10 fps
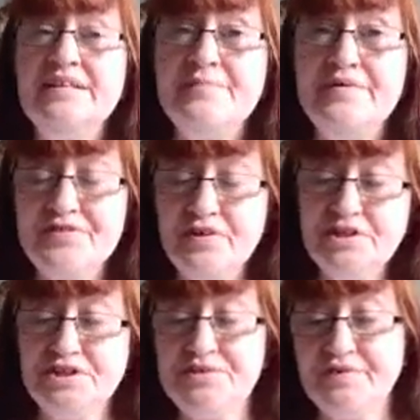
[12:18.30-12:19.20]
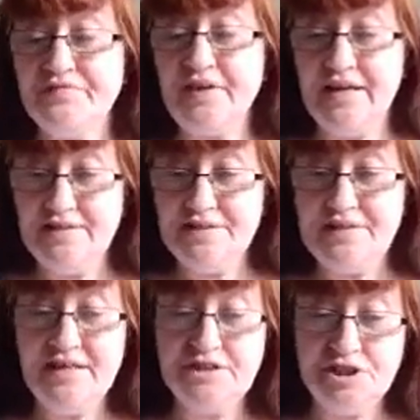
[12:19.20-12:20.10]
In the mythologies of
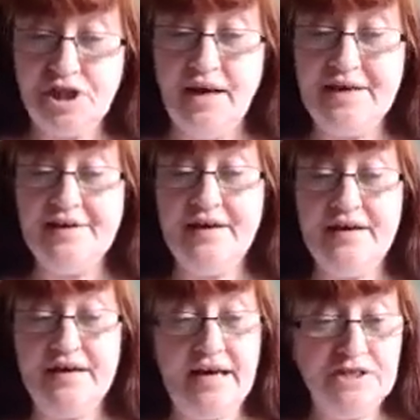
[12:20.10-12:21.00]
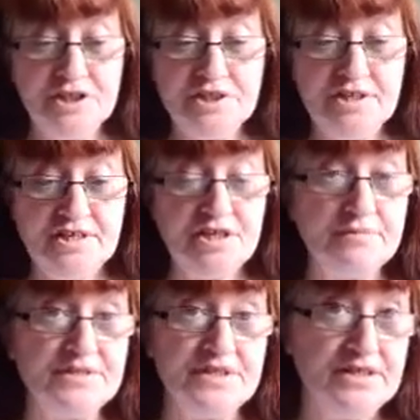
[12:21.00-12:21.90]
India, China, ancient
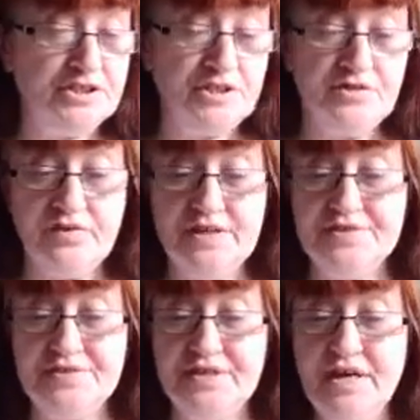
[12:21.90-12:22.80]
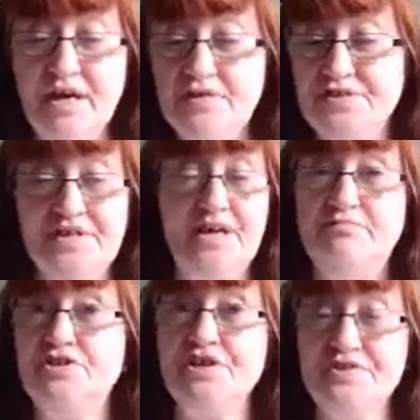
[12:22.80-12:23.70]
Egypt, and ancient Greece, to
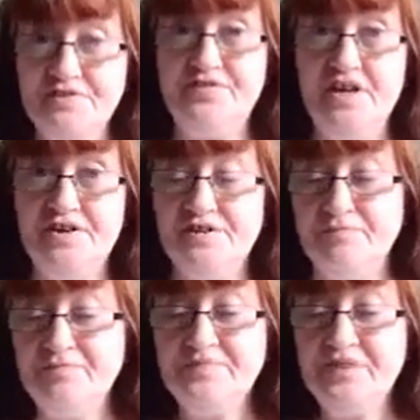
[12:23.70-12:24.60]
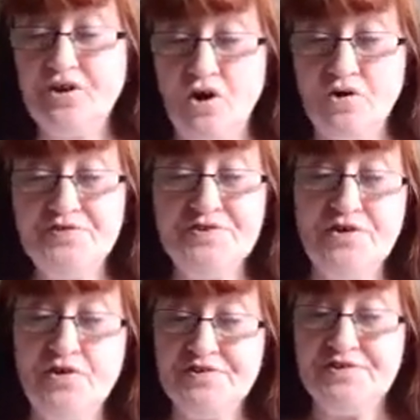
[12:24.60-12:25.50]
name just a few, gods
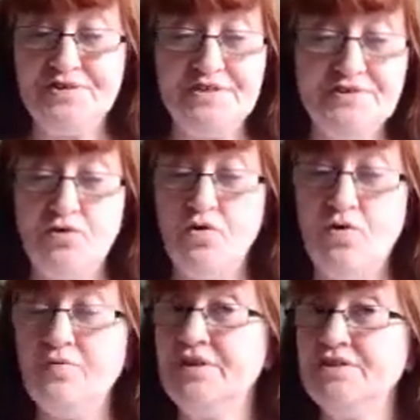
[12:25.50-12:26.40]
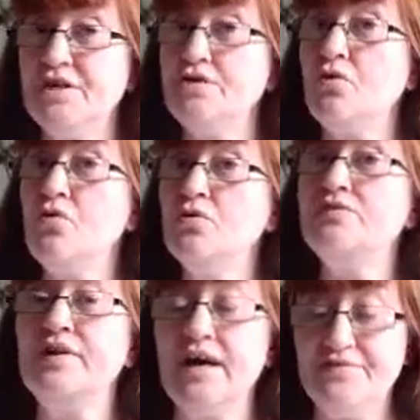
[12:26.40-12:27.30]
and goddesses, or indeed all
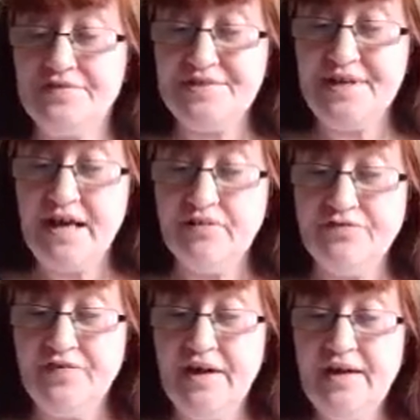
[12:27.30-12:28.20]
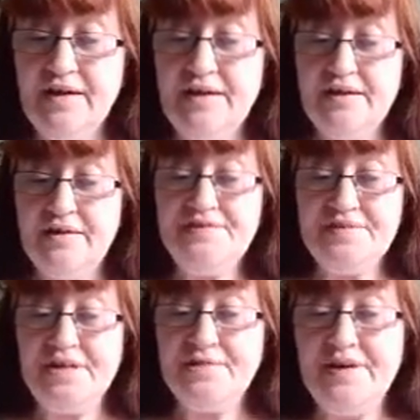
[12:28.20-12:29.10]
of life itself, is
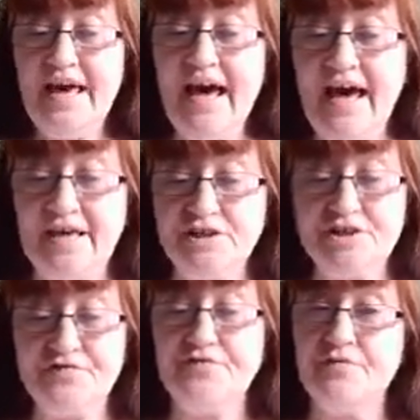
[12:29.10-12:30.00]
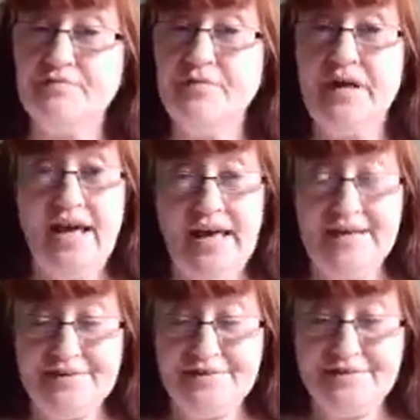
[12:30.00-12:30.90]
said to be hatched from
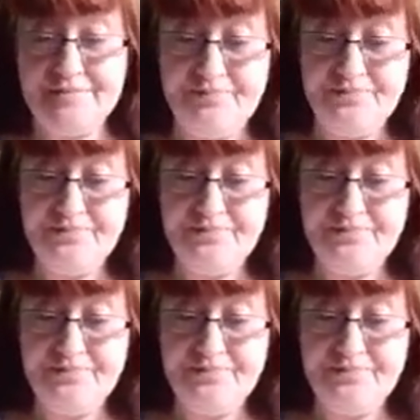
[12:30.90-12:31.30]
eggs.